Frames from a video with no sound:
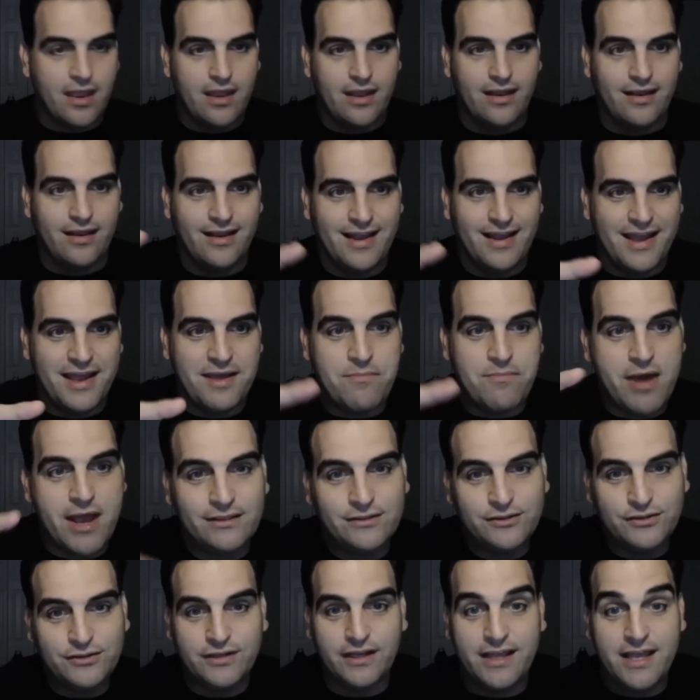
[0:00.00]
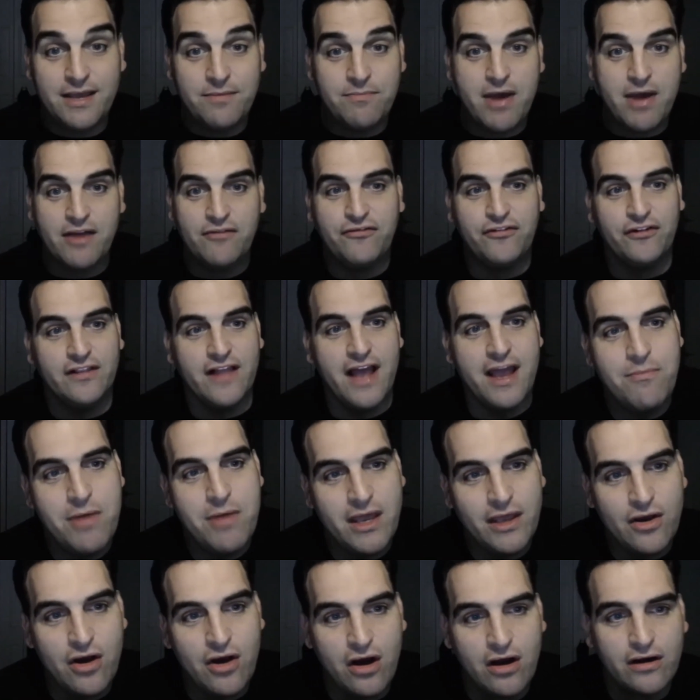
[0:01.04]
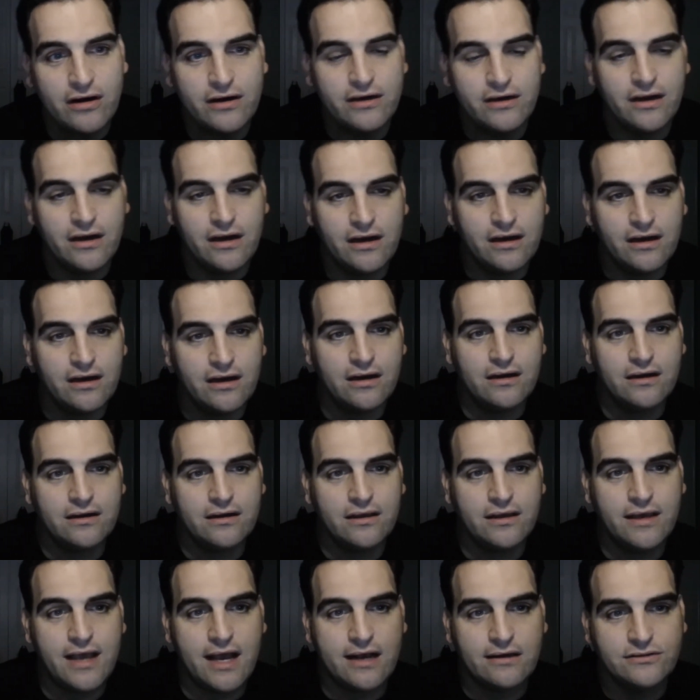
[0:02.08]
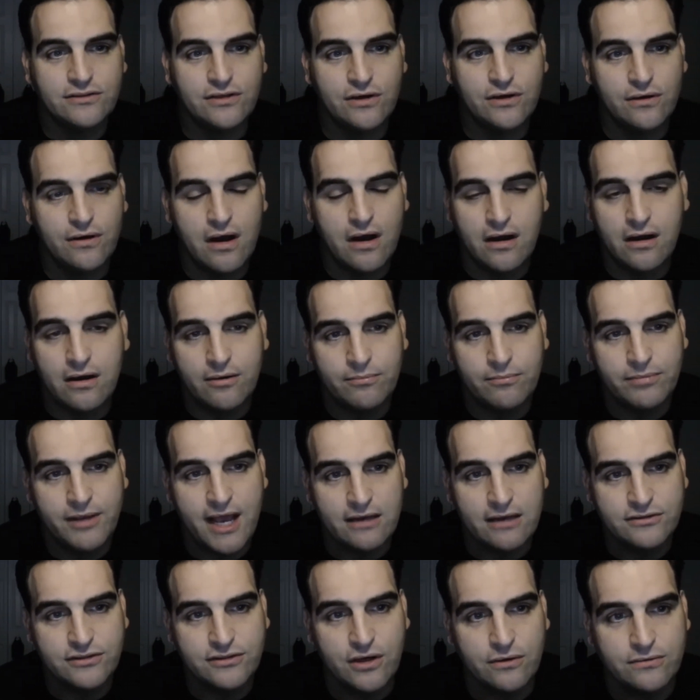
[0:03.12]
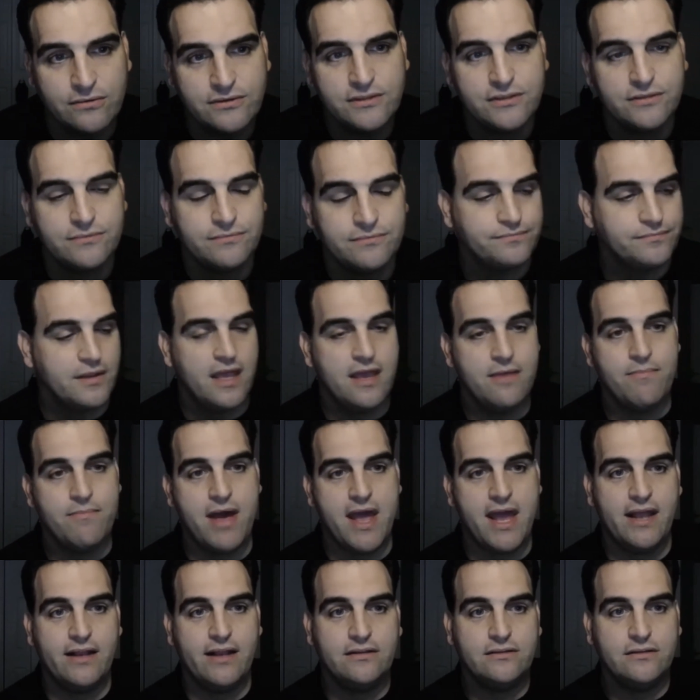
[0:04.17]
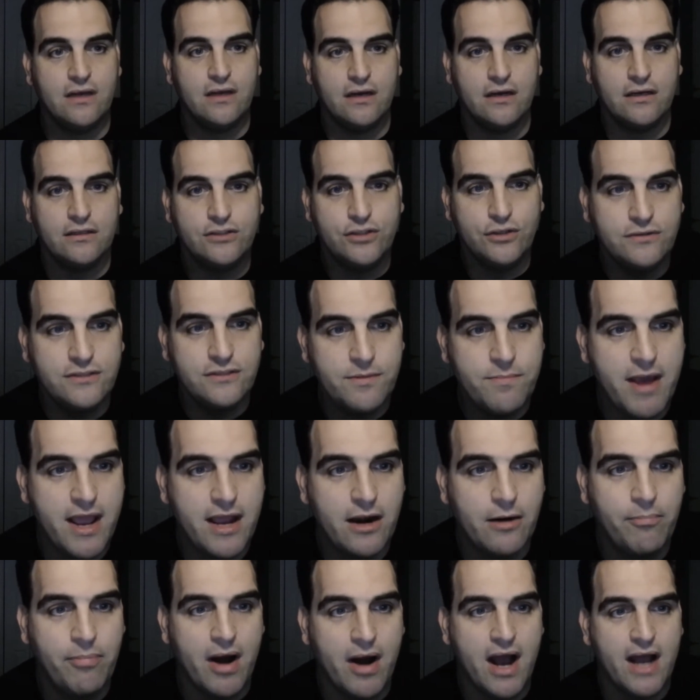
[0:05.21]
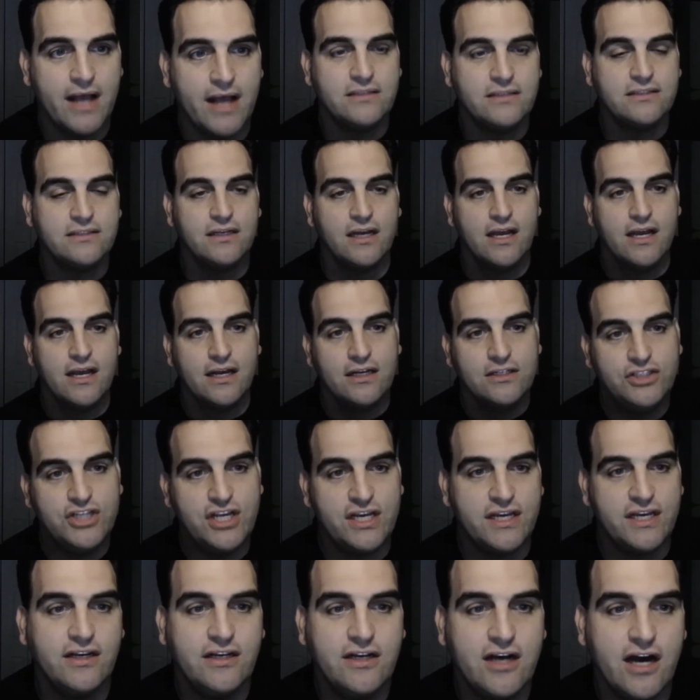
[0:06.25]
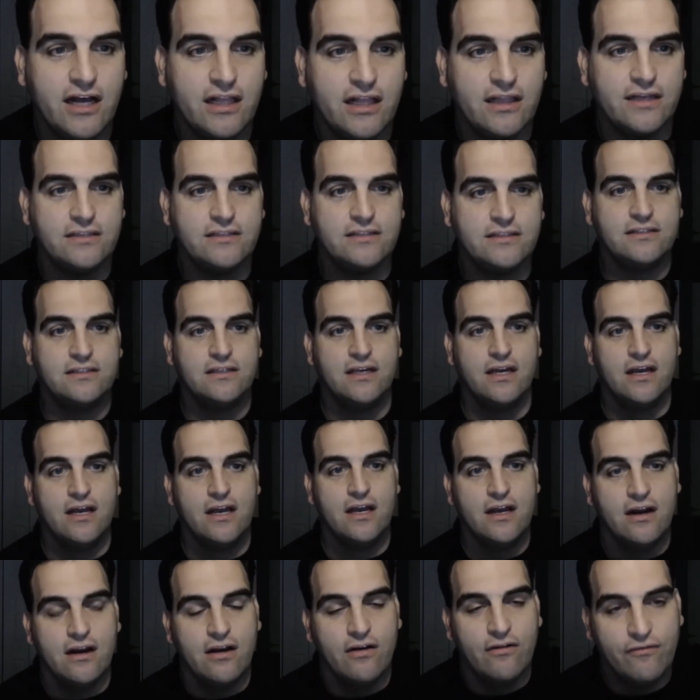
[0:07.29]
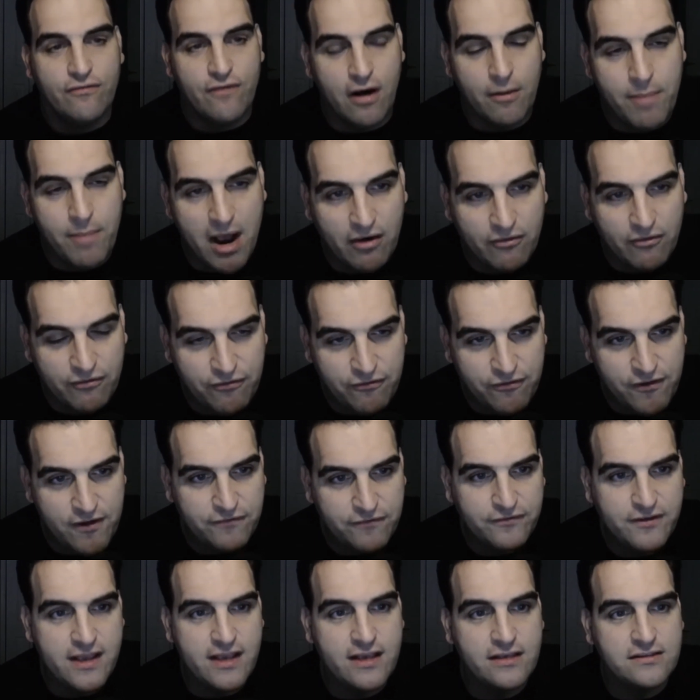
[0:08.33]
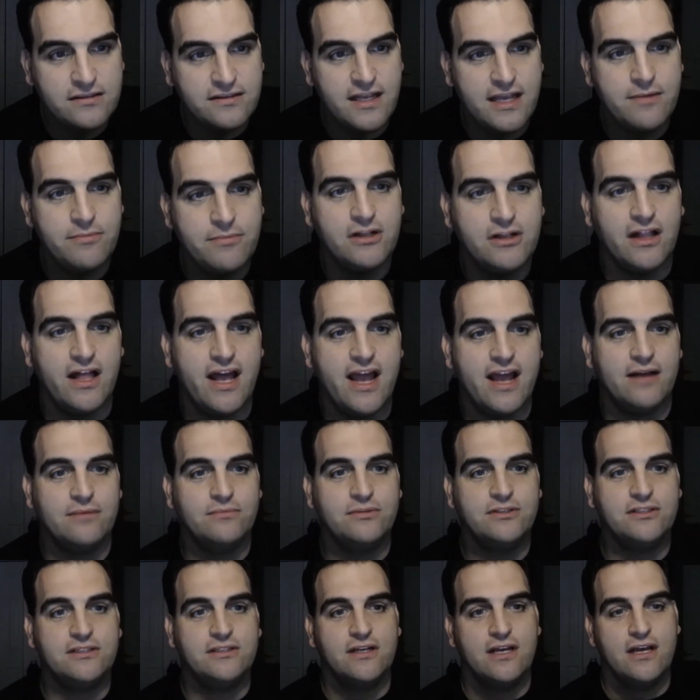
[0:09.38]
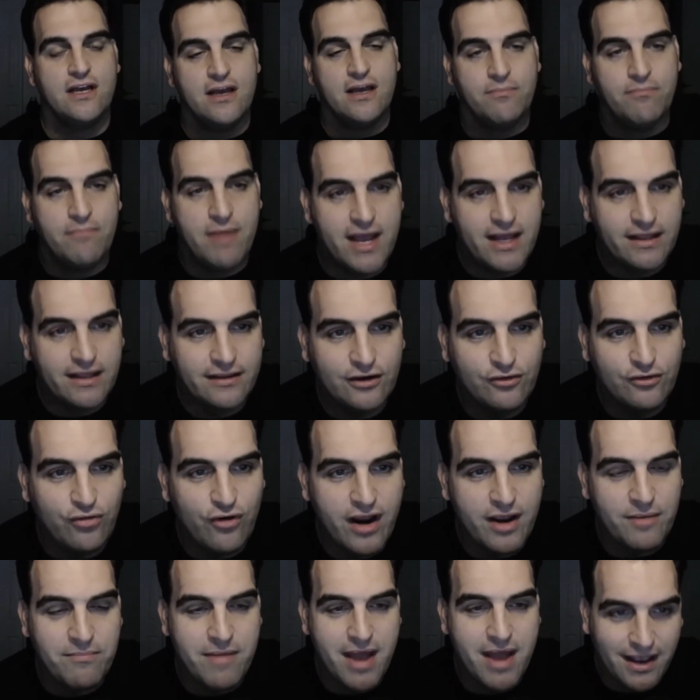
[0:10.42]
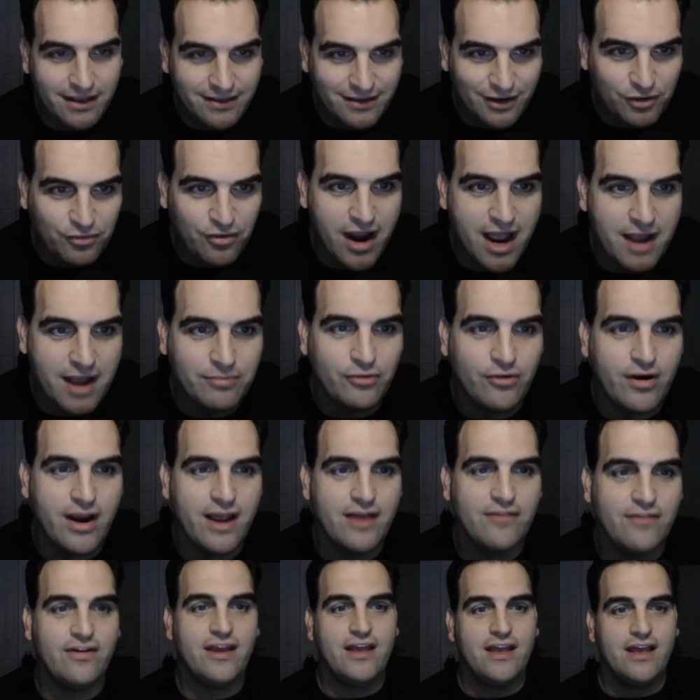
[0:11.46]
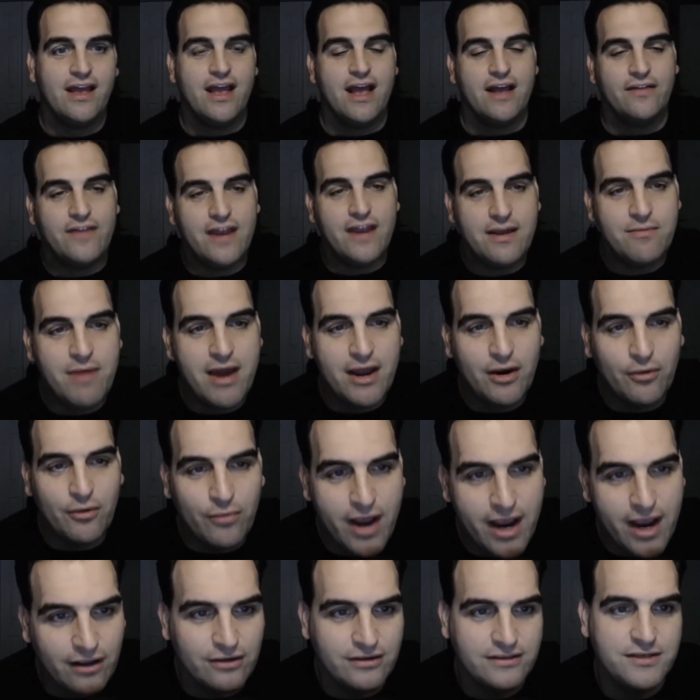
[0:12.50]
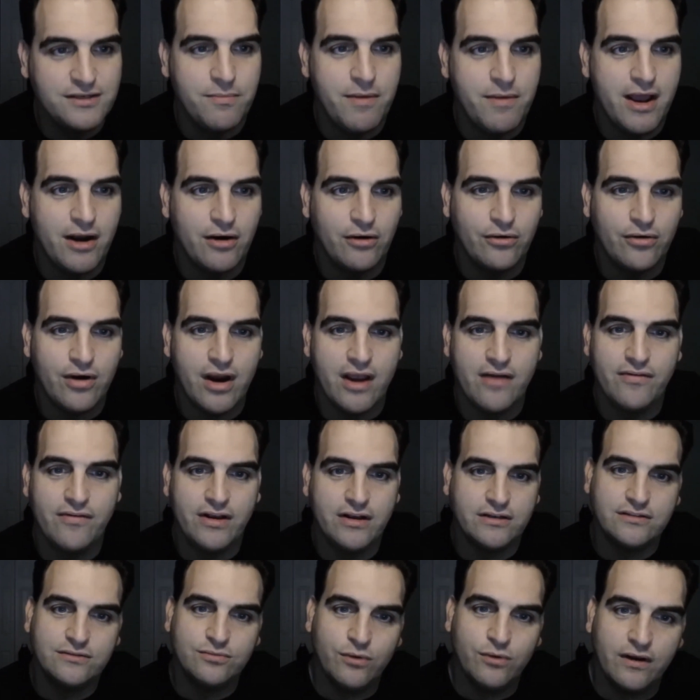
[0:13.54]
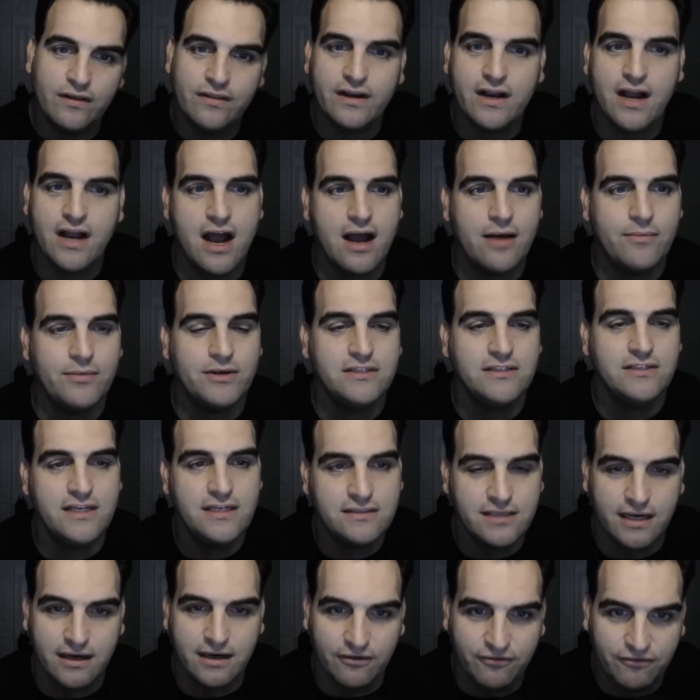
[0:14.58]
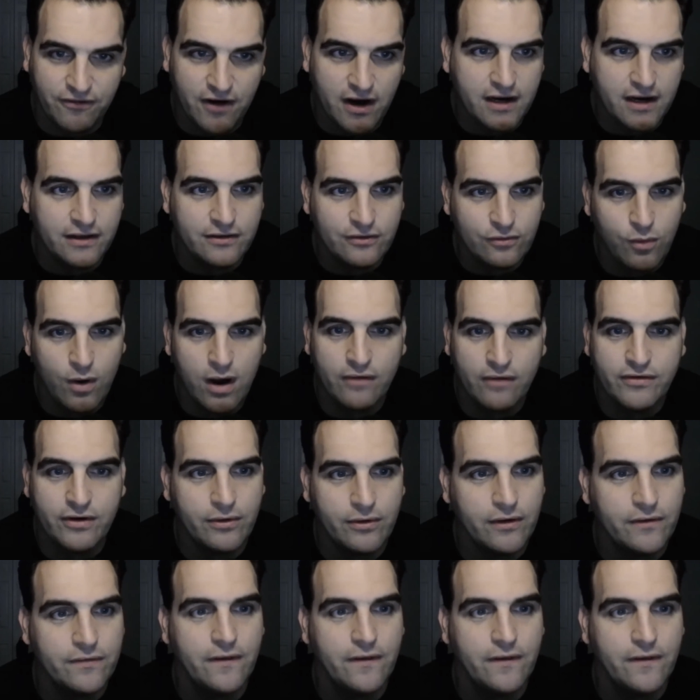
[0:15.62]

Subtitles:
He made filet mignon calzones. He made 2 tomato pies, chicken cutlets, about 50 steamed clams, made the crab gravy. Then he made a regular tomato gravy because one of the comics eats like a fucking 12-year-old.